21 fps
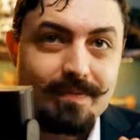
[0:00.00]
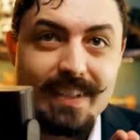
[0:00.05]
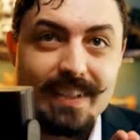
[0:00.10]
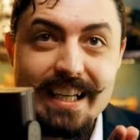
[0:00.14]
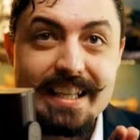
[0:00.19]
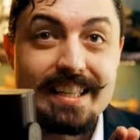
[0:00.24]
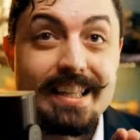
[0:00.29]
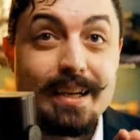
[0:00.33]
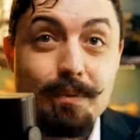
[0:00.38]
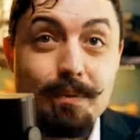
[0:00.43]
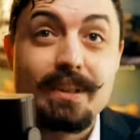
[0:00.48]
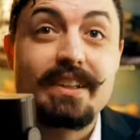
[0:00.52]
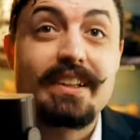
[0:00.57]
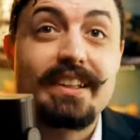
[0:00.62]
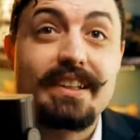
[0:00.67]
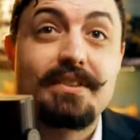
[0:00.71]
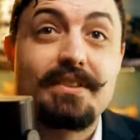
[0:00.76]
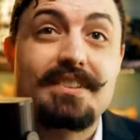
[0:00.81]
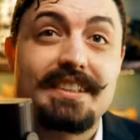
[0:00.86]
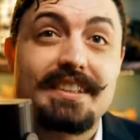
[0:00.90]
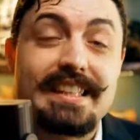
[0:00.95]
and they would
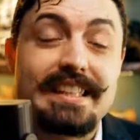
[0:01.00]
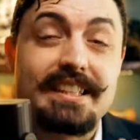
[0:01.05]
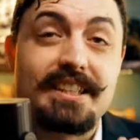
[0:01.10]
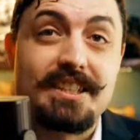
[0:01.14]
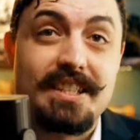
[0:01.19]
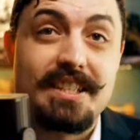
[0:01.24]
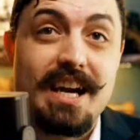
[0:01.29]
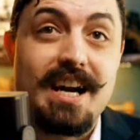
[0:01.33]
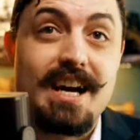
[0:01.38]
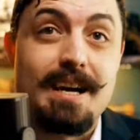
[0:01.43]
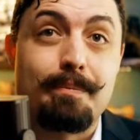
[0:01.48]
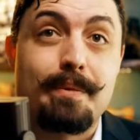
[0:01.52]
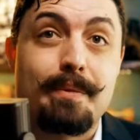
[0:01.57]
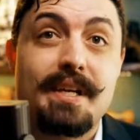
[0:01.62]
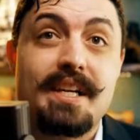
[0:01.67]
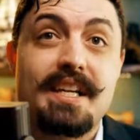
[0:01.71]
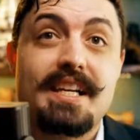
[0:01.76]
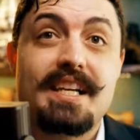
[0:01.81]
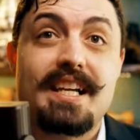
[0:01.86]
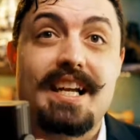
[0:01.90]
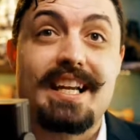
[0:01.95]
literally stop
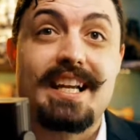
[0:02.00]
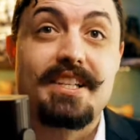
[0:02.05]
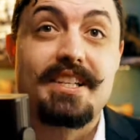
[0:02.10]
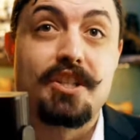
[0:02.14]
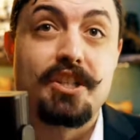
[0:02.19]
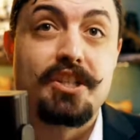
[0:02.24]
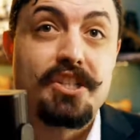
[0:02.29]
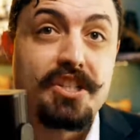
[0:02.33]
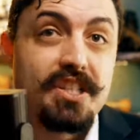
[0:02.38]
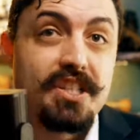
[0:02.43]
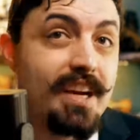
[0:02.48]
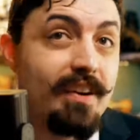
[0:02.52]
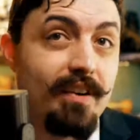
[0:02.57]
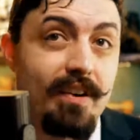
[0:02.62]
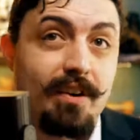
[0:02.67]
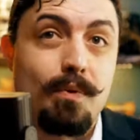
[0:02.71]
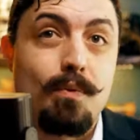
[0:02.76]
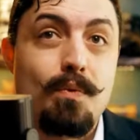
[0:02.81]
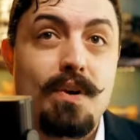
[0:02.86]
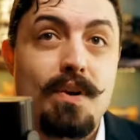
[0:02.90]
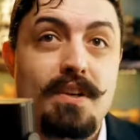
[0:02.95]
and just stare at a
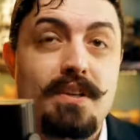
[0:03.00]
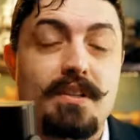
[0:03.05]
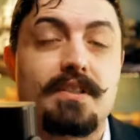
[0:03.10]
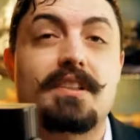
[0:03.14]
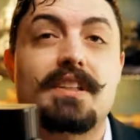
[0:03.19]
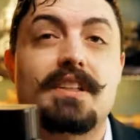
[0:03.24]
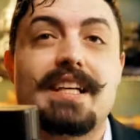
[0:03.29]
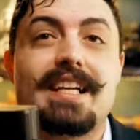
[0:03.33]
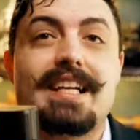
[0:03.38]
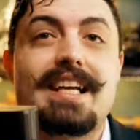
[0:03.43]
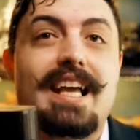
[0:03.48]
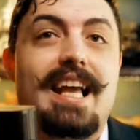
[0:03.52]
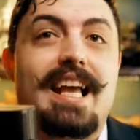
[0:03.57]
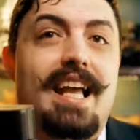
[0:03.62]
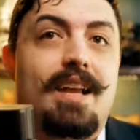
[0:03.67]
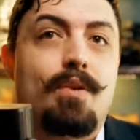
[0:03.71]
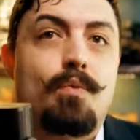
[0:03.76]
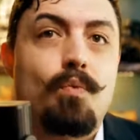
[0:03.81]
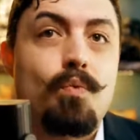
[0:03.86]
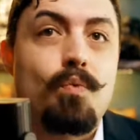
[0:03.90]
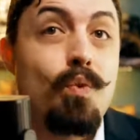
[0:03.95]
wall
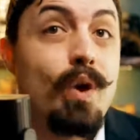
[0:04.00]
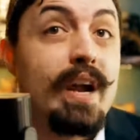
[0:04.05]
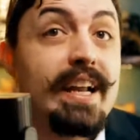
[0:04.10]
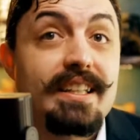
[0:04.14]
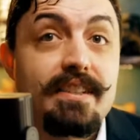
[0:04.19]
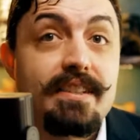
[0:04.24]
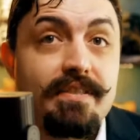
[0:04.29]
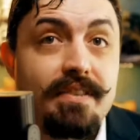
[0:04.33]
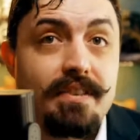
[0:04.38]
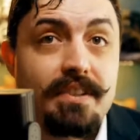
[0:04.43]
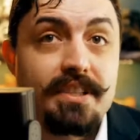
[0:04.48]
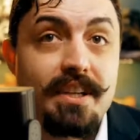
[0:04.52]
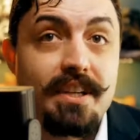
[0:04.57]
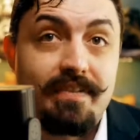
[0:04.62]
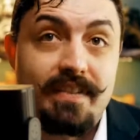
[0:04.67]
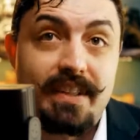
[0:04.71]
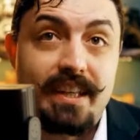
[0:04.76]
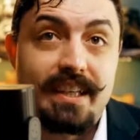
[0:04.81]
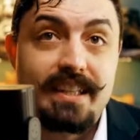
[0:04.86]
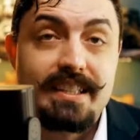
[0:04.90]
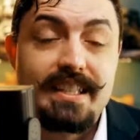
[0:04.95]
and wait for
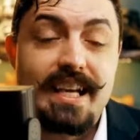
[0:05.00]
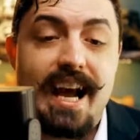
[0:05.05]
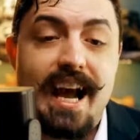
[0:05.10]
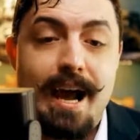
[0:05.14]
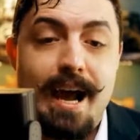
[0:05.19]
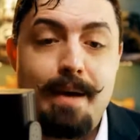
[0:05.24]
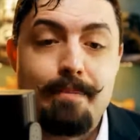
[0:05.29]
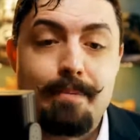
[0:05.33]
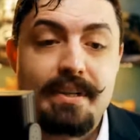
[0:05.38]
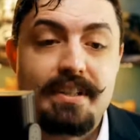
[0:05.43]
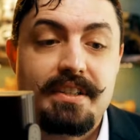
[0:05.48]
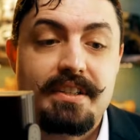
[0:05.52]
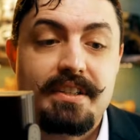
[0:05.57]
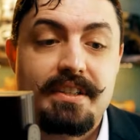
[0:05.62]
something to happen,